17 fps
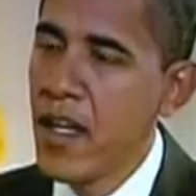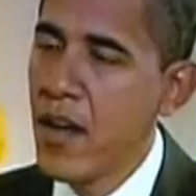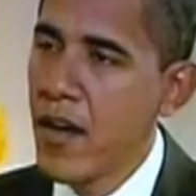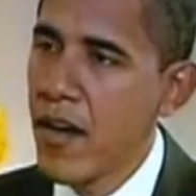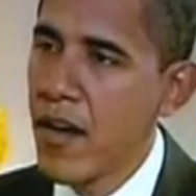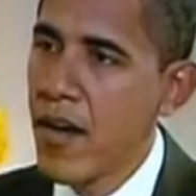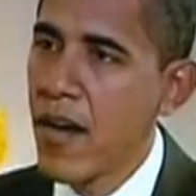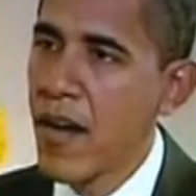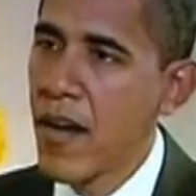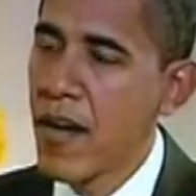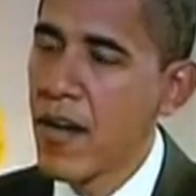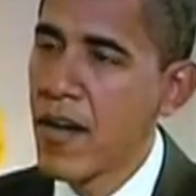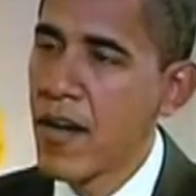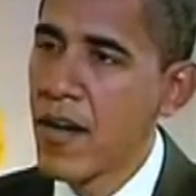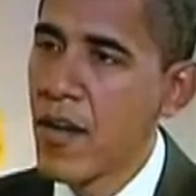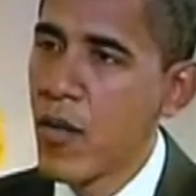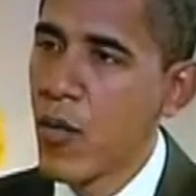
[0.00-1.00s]
we
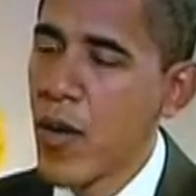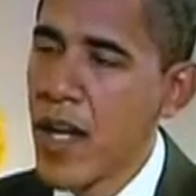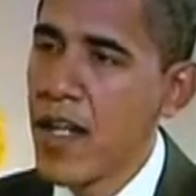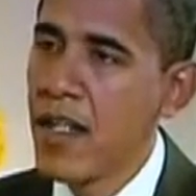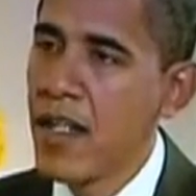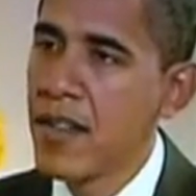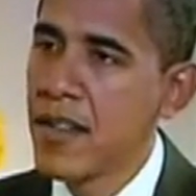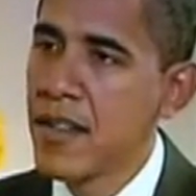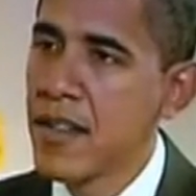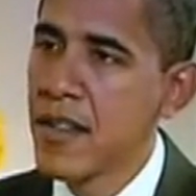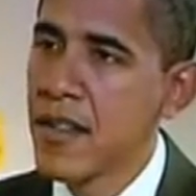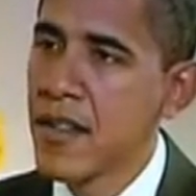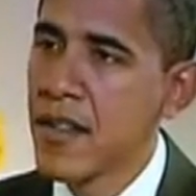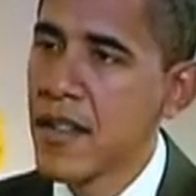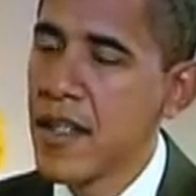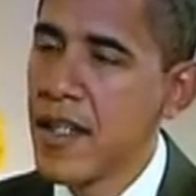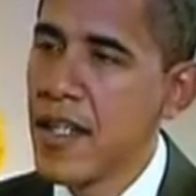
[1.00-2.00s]
are ready
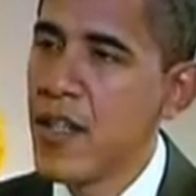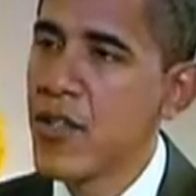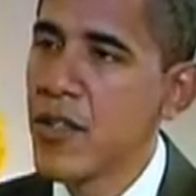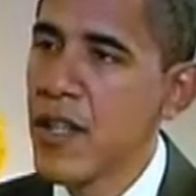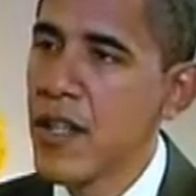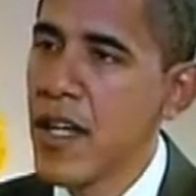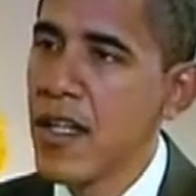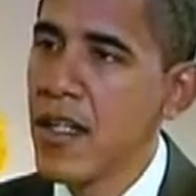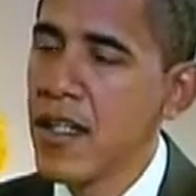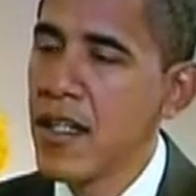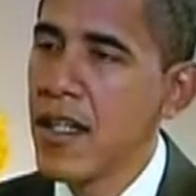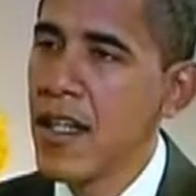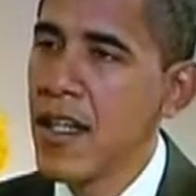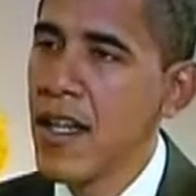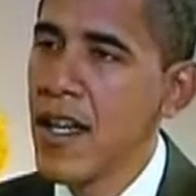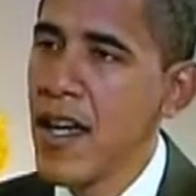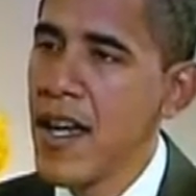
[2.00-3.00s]
to
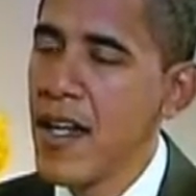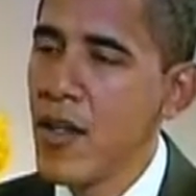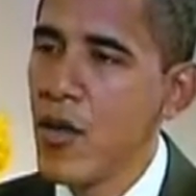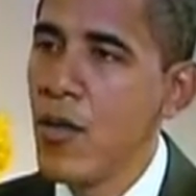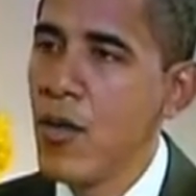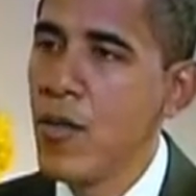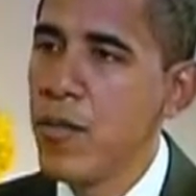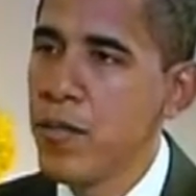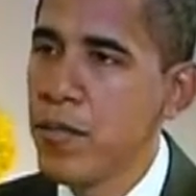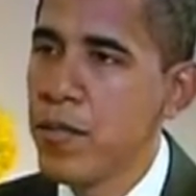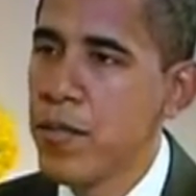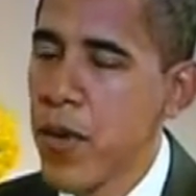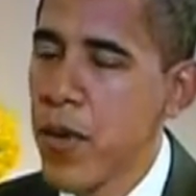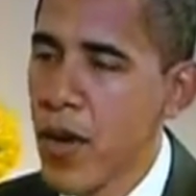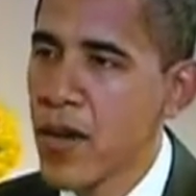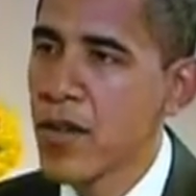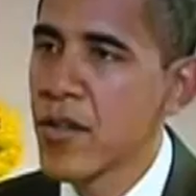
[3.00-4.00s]
initiate a new
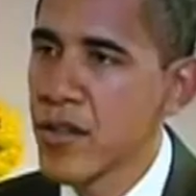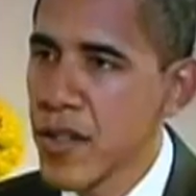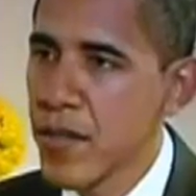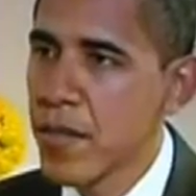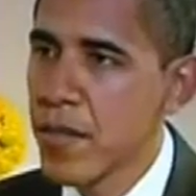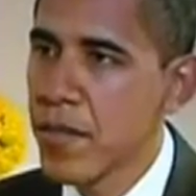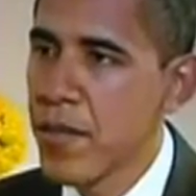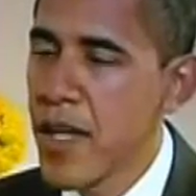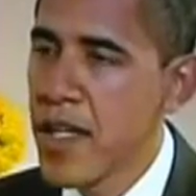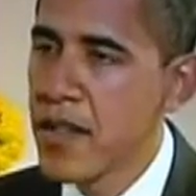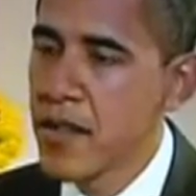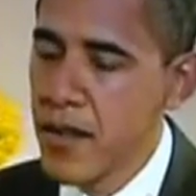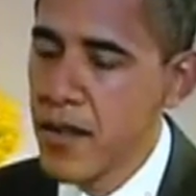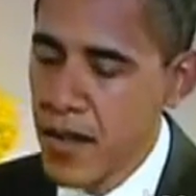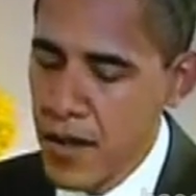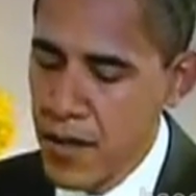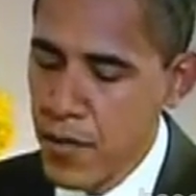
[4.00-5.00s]
partnership
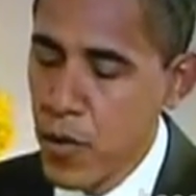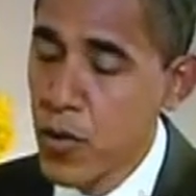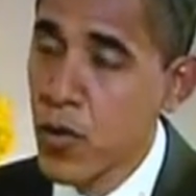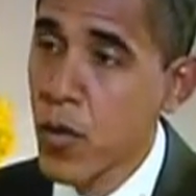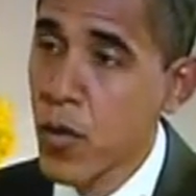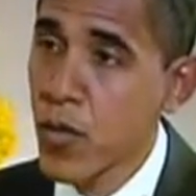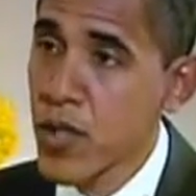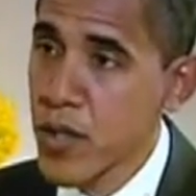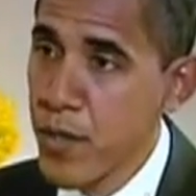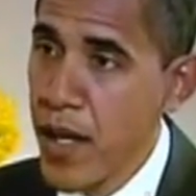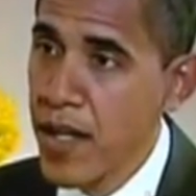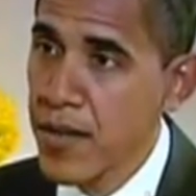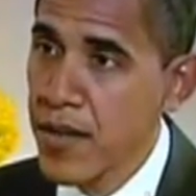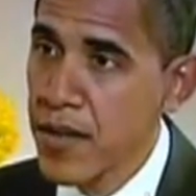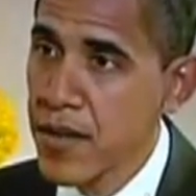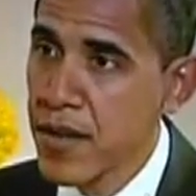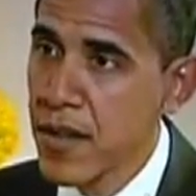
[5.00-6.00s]
based on mutual
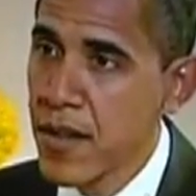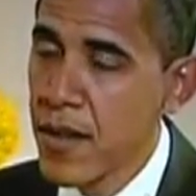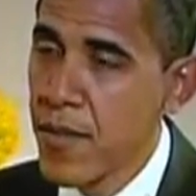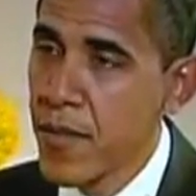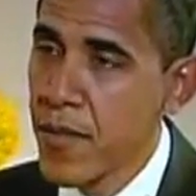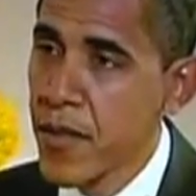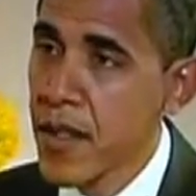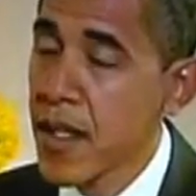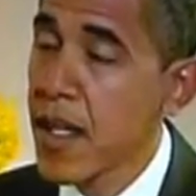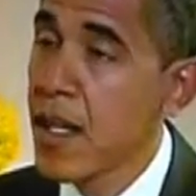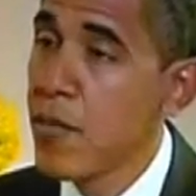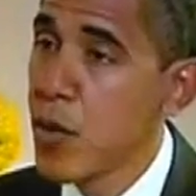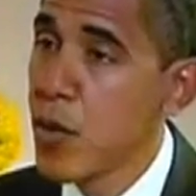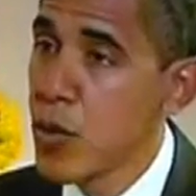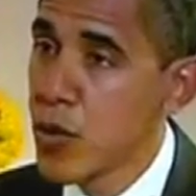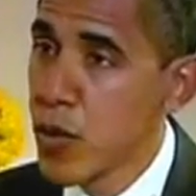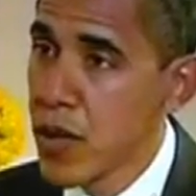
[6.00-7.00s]
respect
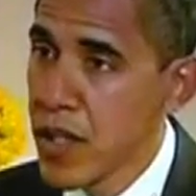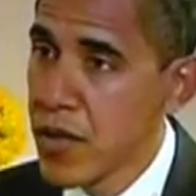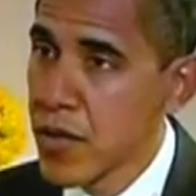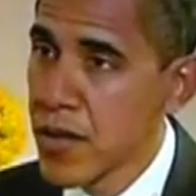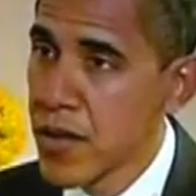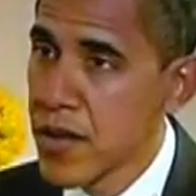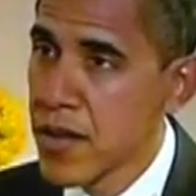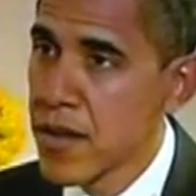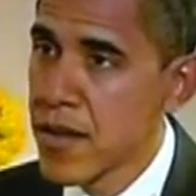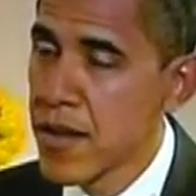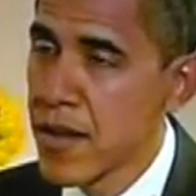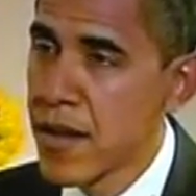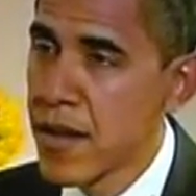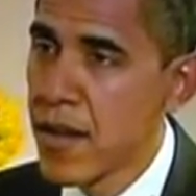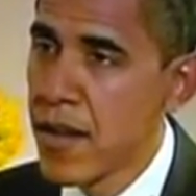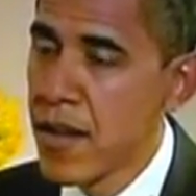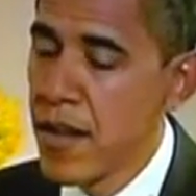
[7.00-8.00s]
and mutual
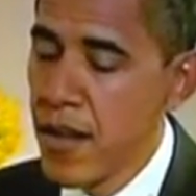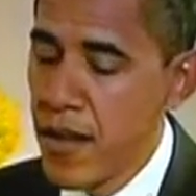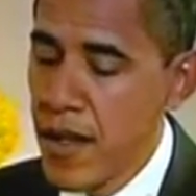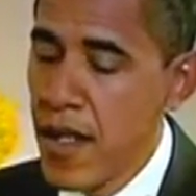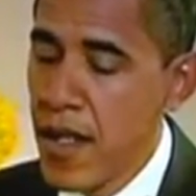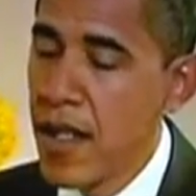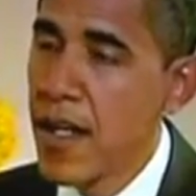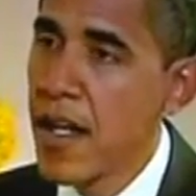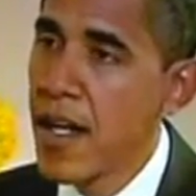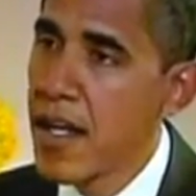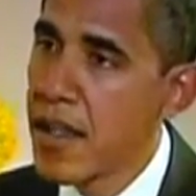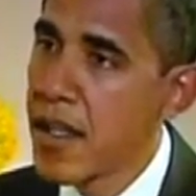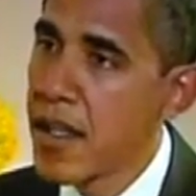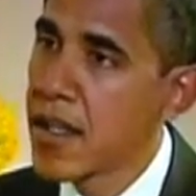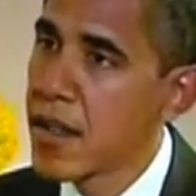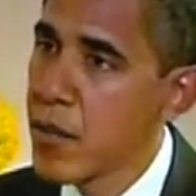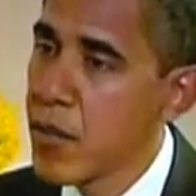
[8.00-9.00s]
interest, then
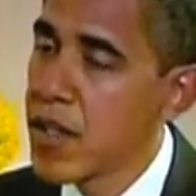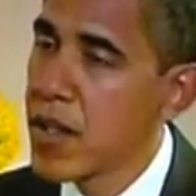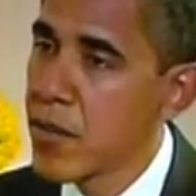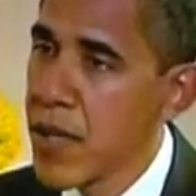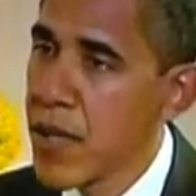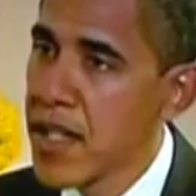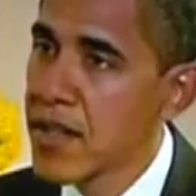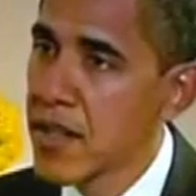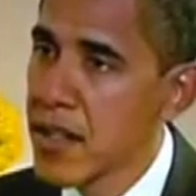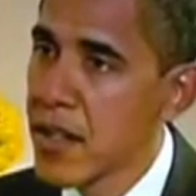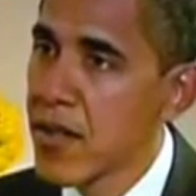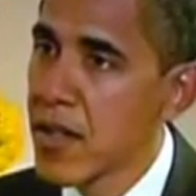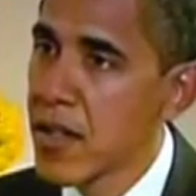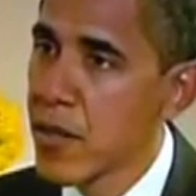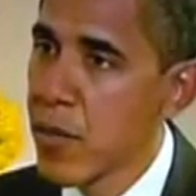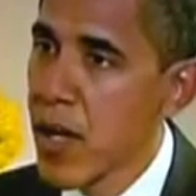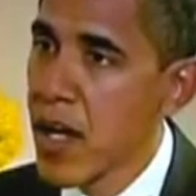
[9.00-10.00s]
I think that we can make
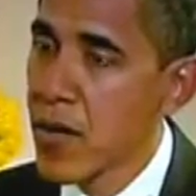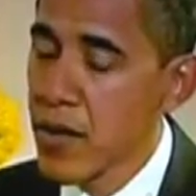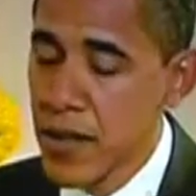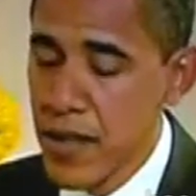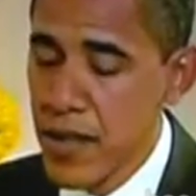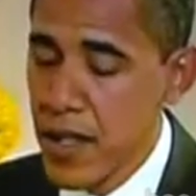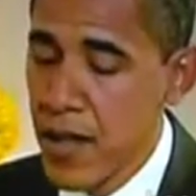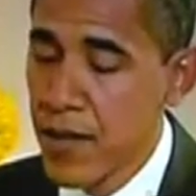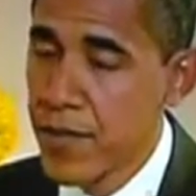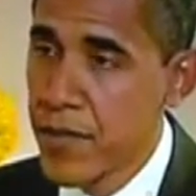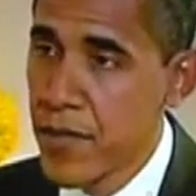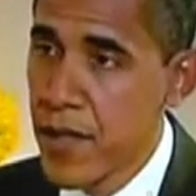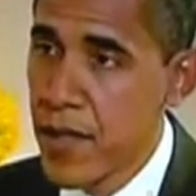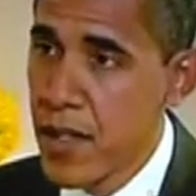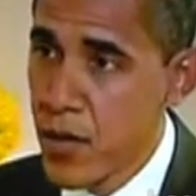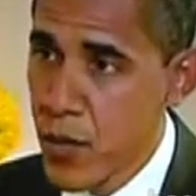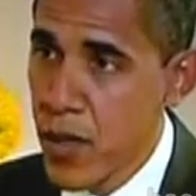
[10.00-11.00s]
significant progress.
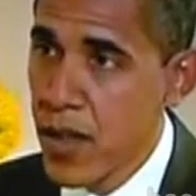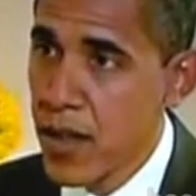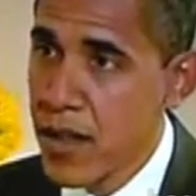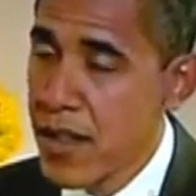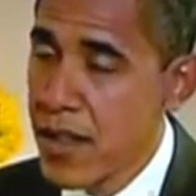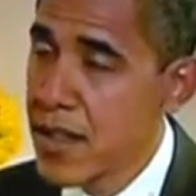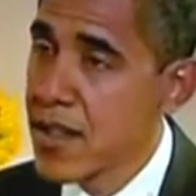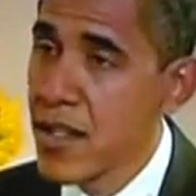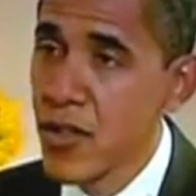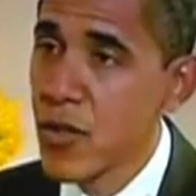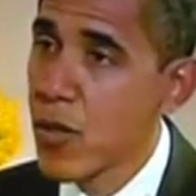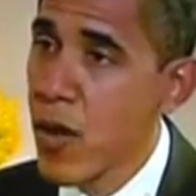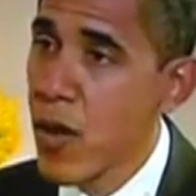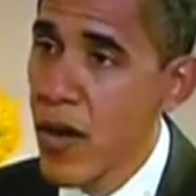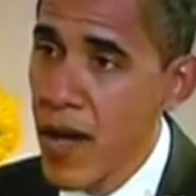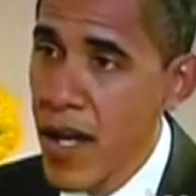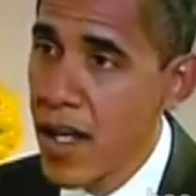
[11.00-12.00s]
Now, Israel is
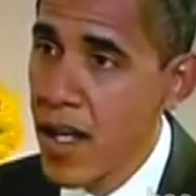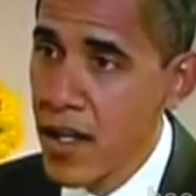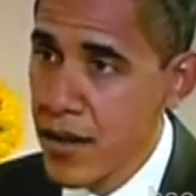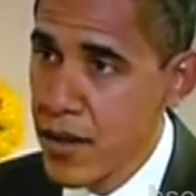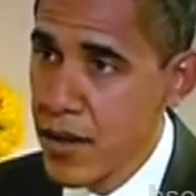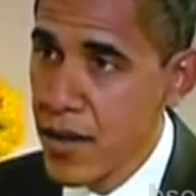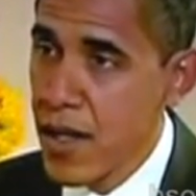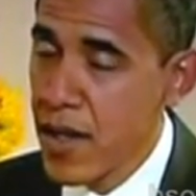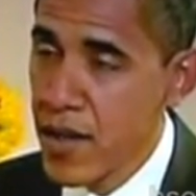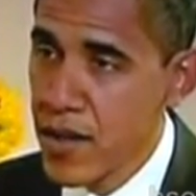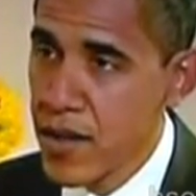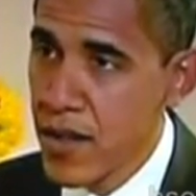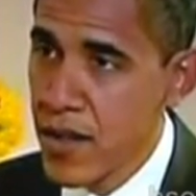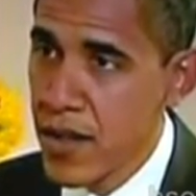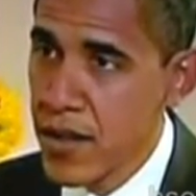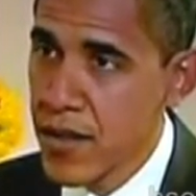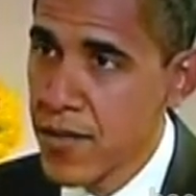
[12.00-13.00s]
a strong ally of the
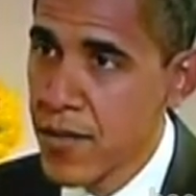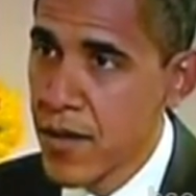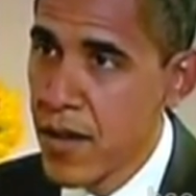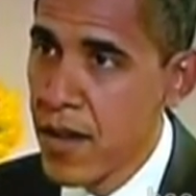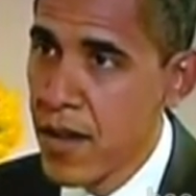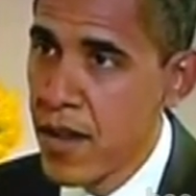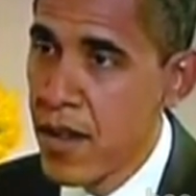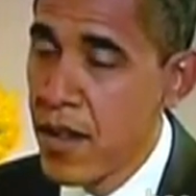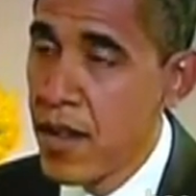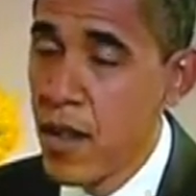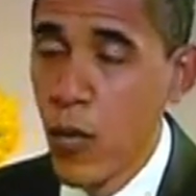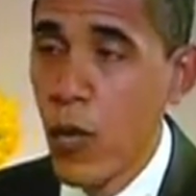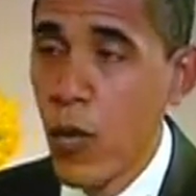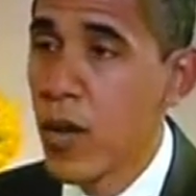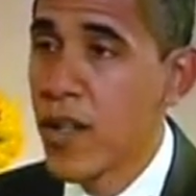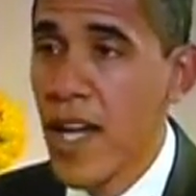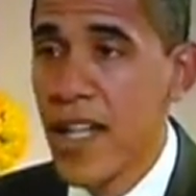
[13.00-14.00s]
United States.
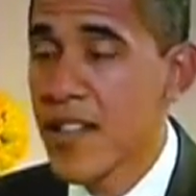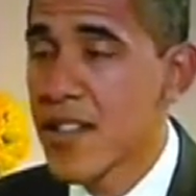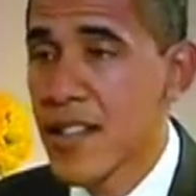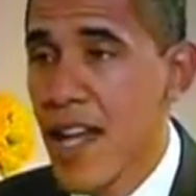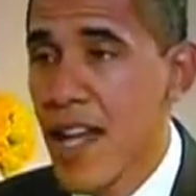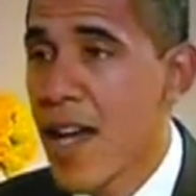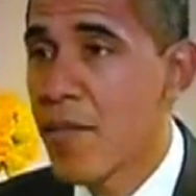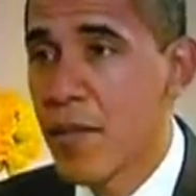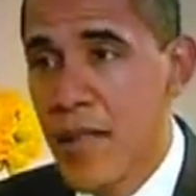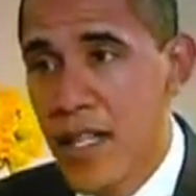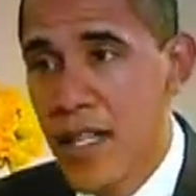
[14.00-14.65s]
It will not